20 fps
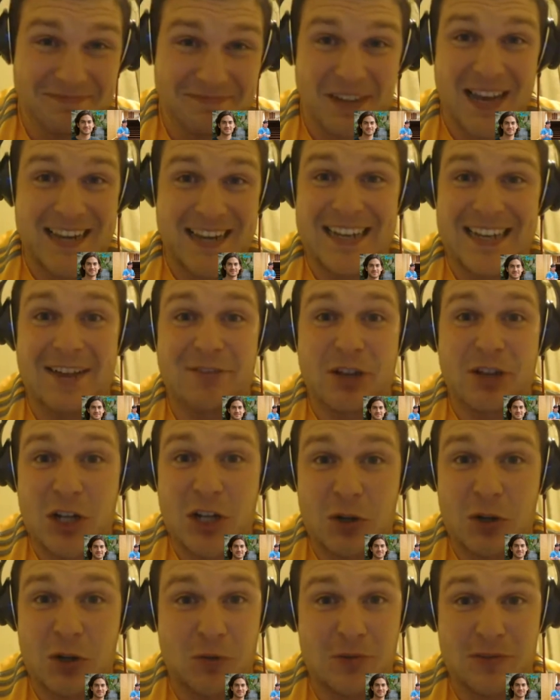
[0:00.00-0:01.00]
I didn't have a
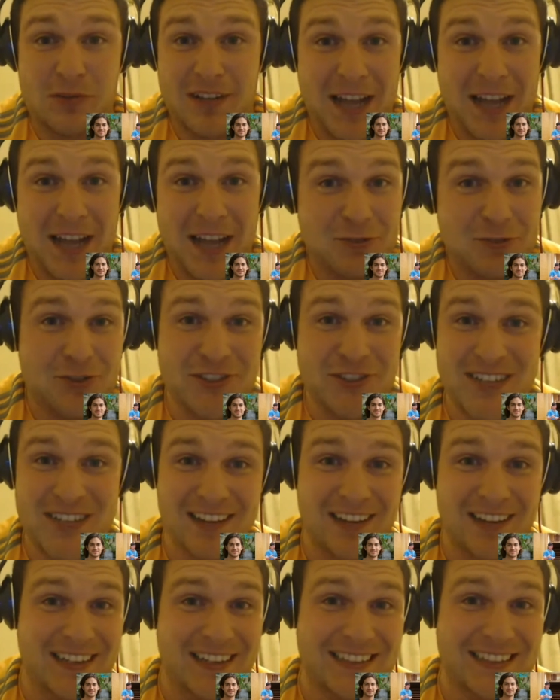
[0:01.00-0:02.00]
clue. Like, you have to understand,
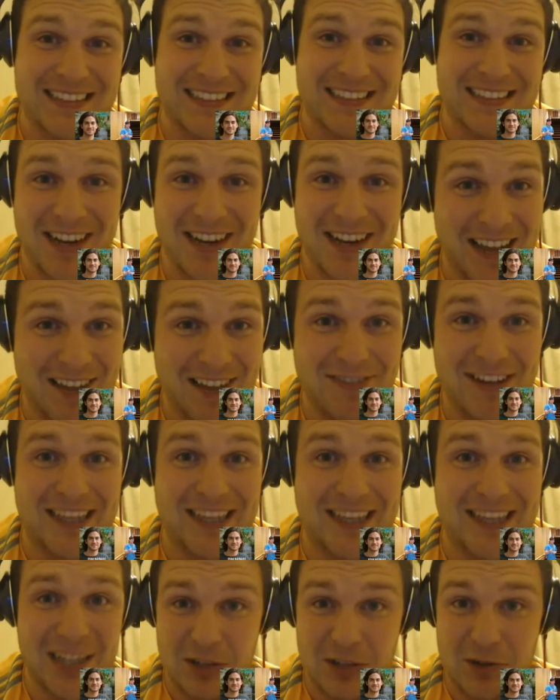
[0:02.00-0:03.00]
I did not have a
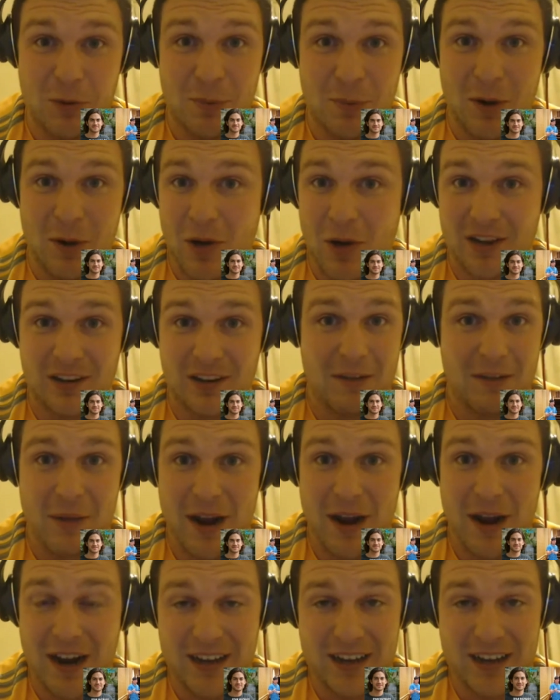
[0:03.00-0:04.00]
clue about online
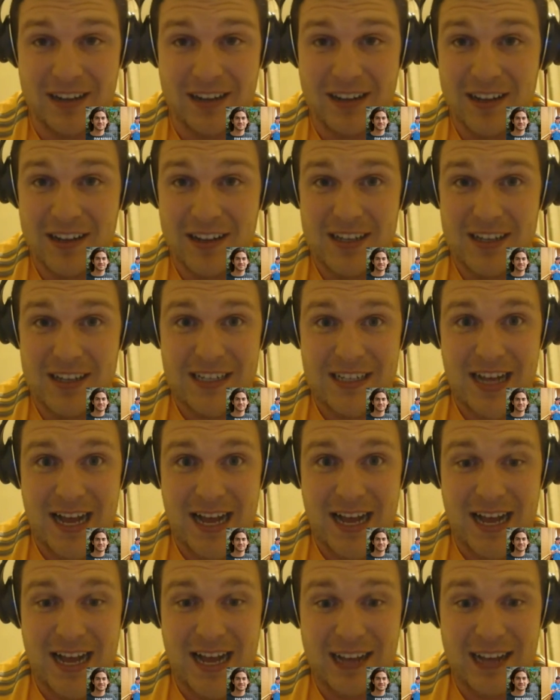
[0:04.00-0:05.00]
marketing.
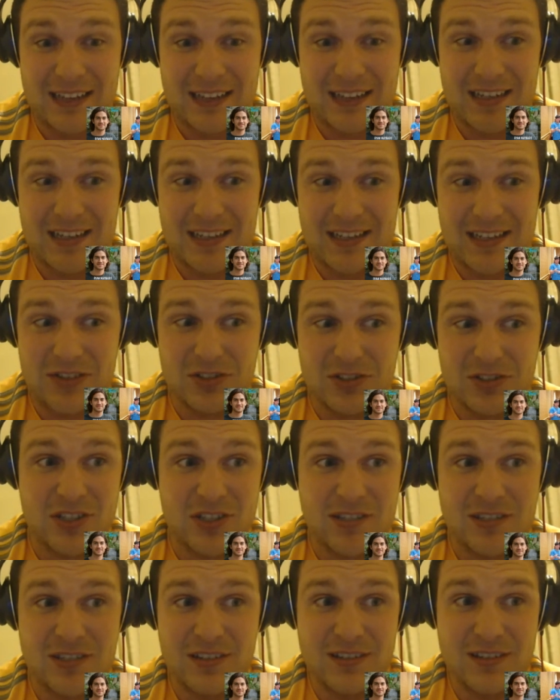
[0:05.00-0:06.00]
And it's
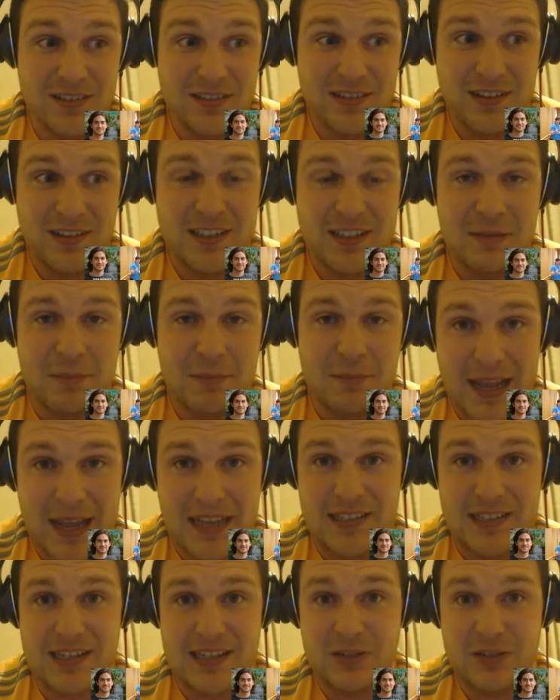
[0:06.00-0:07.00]

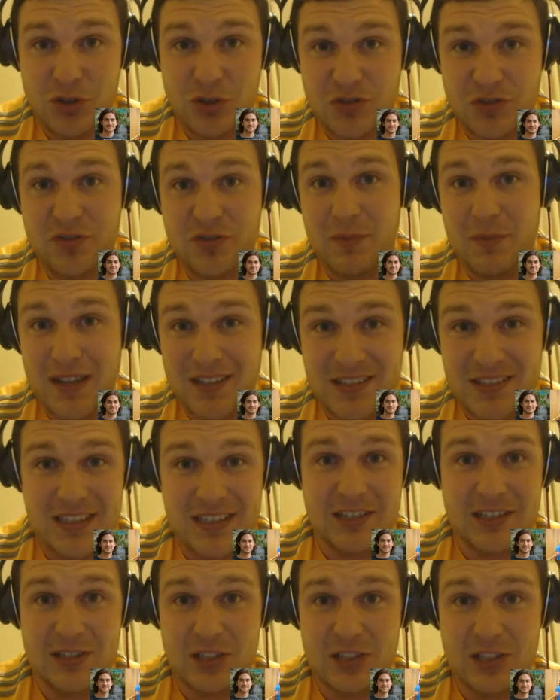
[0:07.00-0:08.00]
amazing just from a
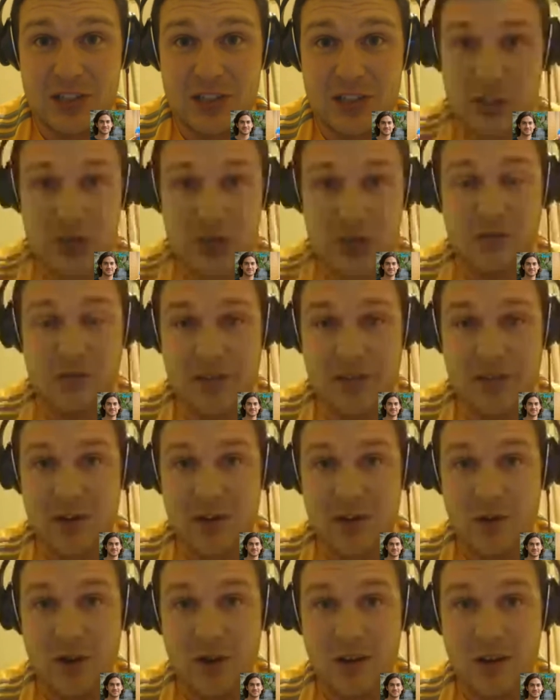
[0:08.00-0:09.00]
single YouTube
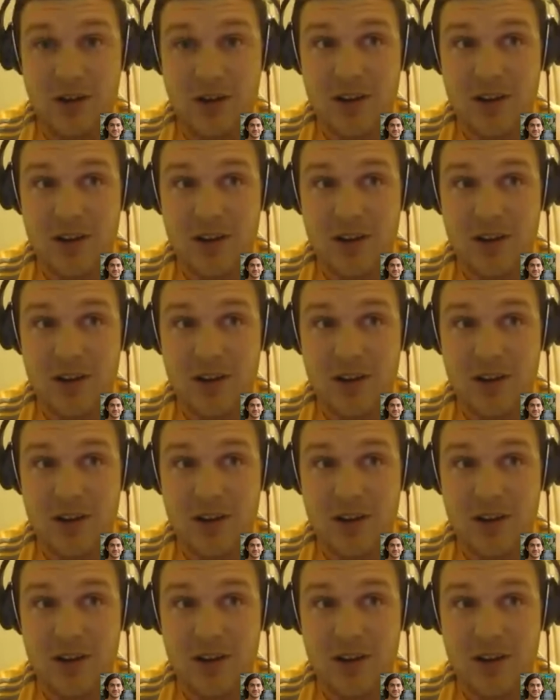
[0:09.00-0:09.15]
video